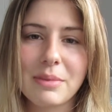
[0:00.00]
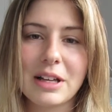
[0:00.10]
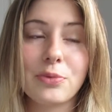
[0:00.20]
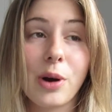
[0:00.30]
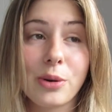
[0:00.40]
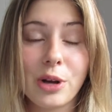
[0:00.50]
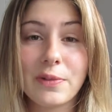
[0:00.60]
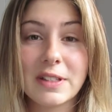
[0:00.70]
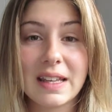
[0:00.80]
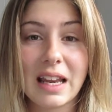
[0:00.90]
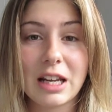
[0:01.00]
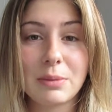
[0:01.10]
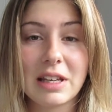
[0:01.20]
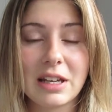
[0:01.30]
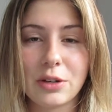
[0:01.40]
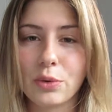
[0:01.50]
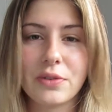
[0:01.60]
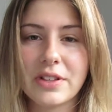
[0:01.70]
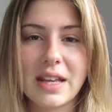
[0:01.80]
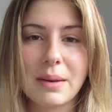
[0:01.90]
I rolled over to get out of bed and all of
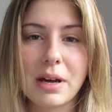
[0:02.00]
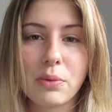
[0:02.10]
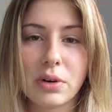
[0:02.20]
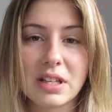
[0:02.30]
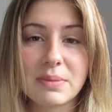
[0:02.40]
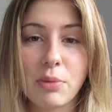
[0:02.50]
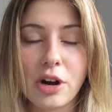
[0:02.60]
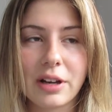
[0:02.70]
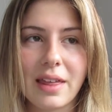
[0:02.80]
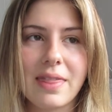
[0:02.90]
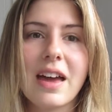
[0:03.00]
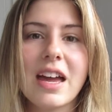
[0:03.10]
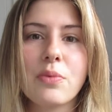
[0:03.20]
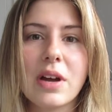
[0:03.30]
a sudden my waters broke and they